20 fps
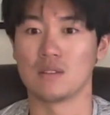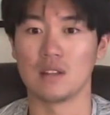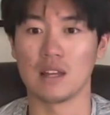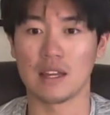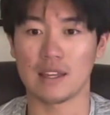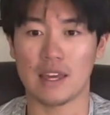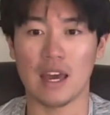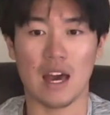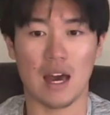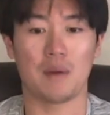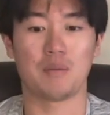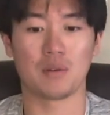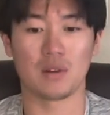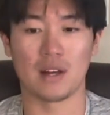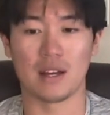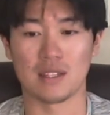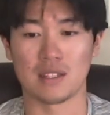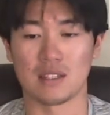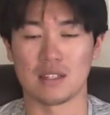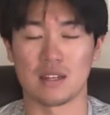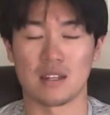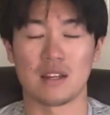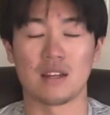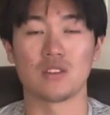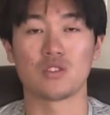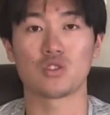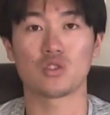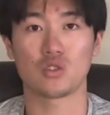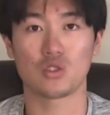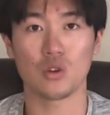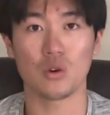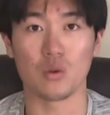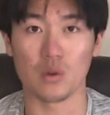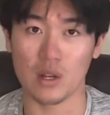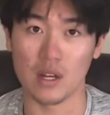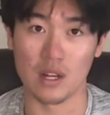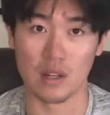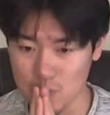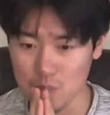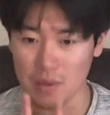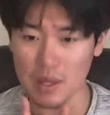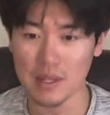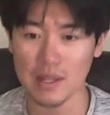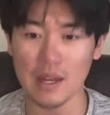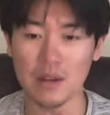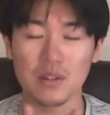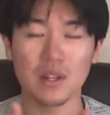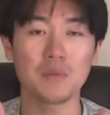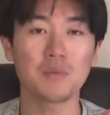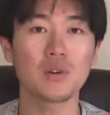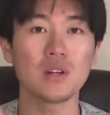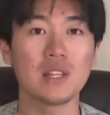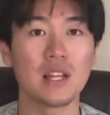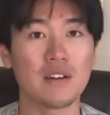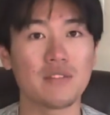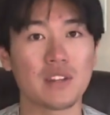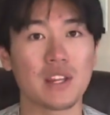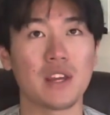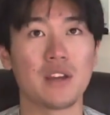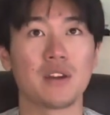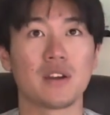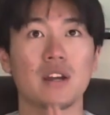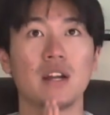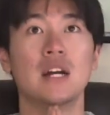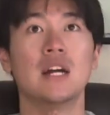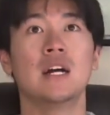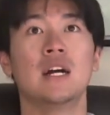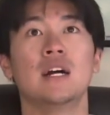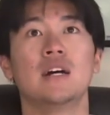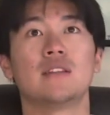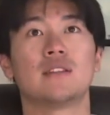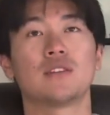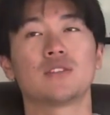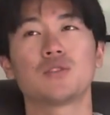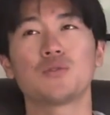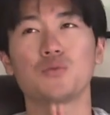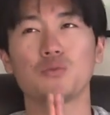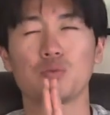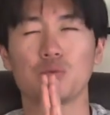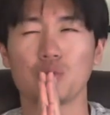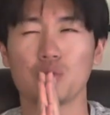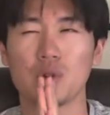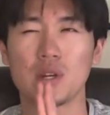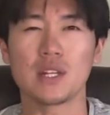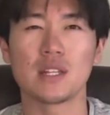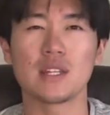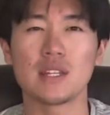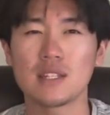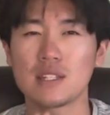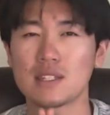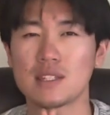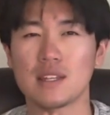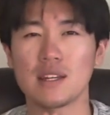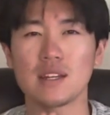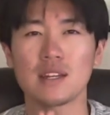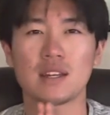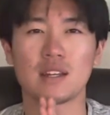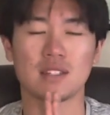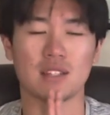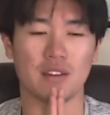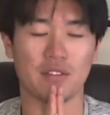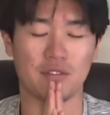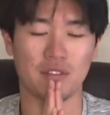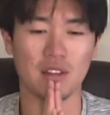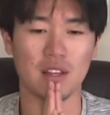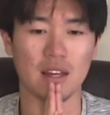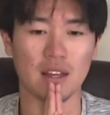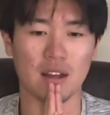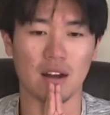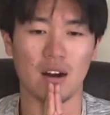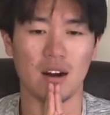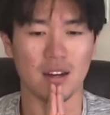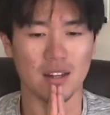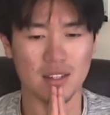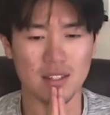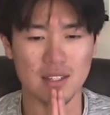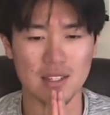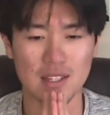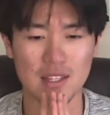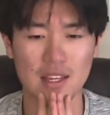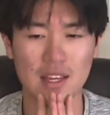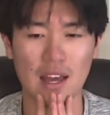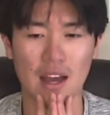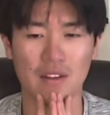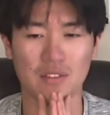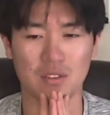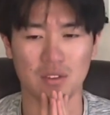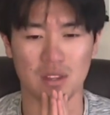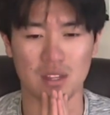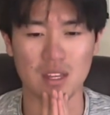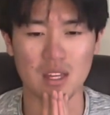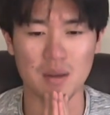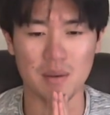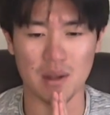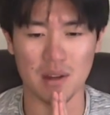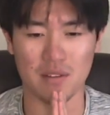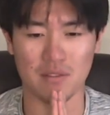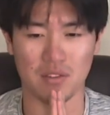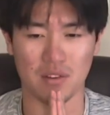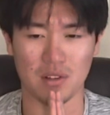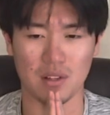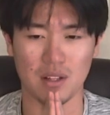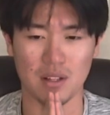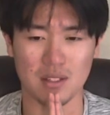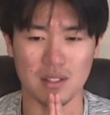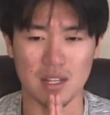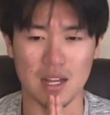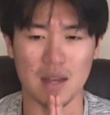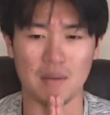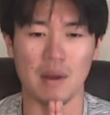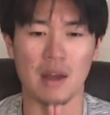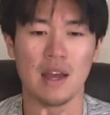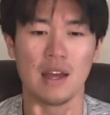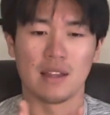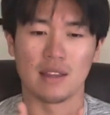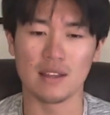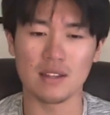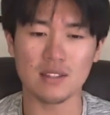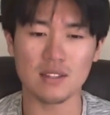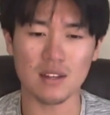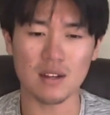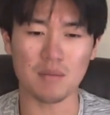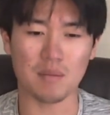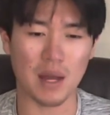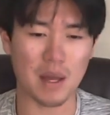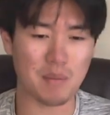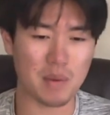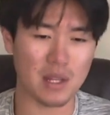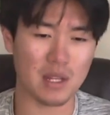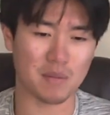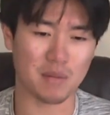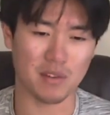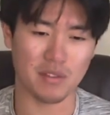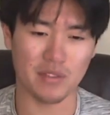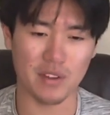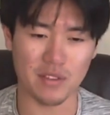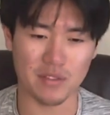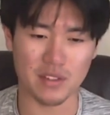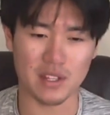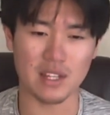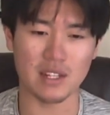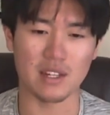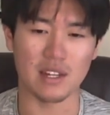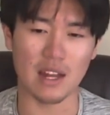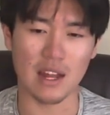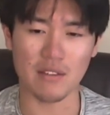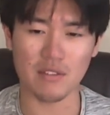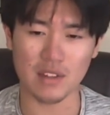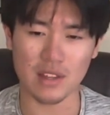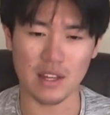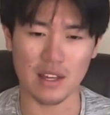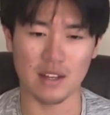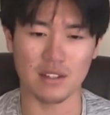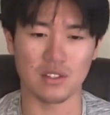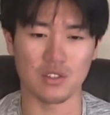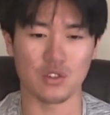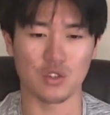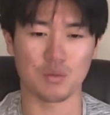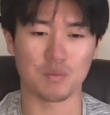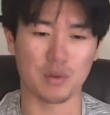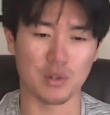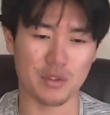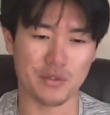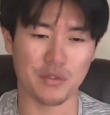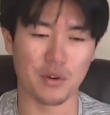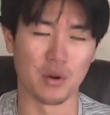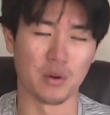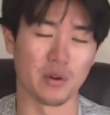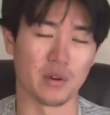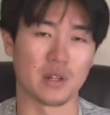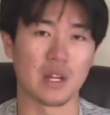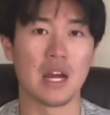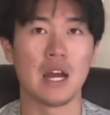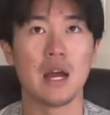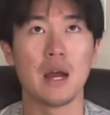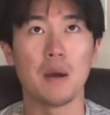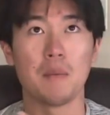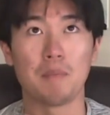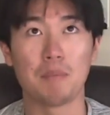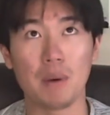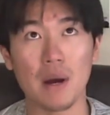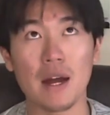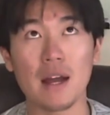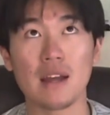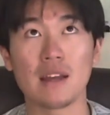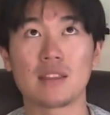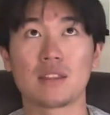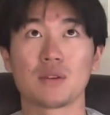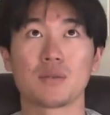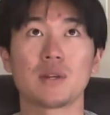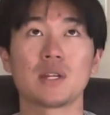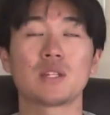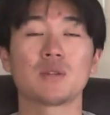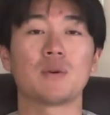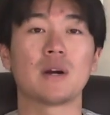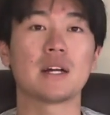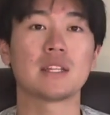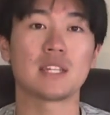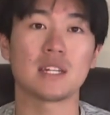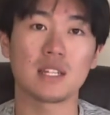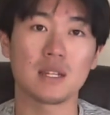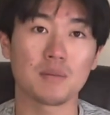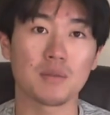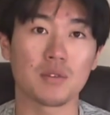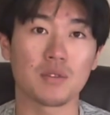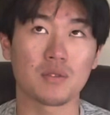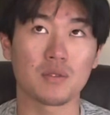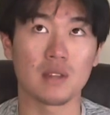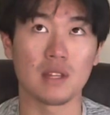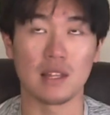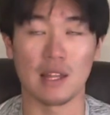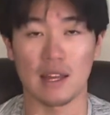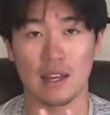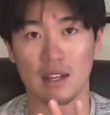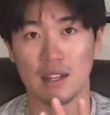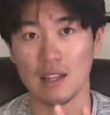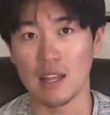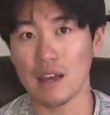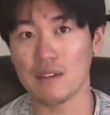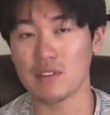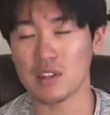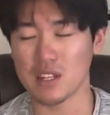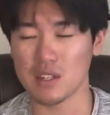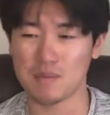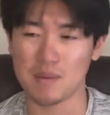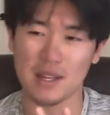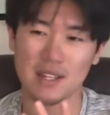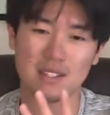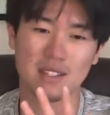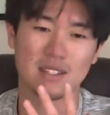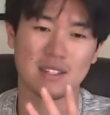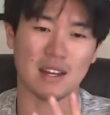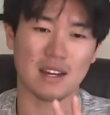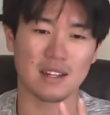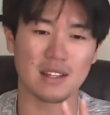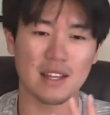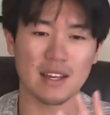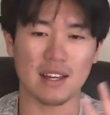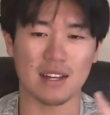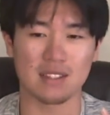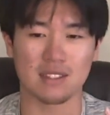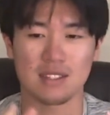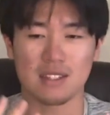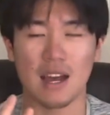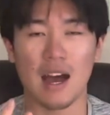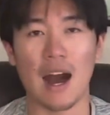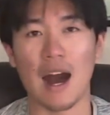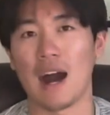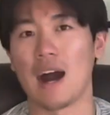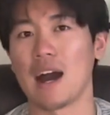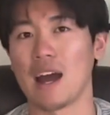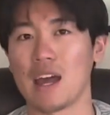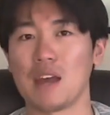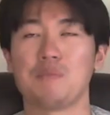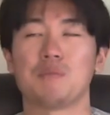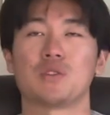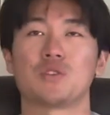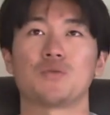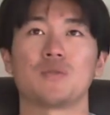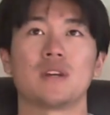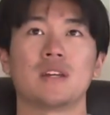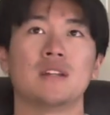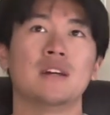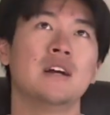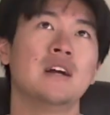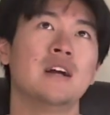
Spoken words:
capitalizes on it is so good. Now, number 11 here doesn't really stick because I feel like, honestly, after thinking about it for a long time, this song might be number 15 and everything else is just pushed forward. But the reason why it's at number like 11 is because it's kind of like a tie between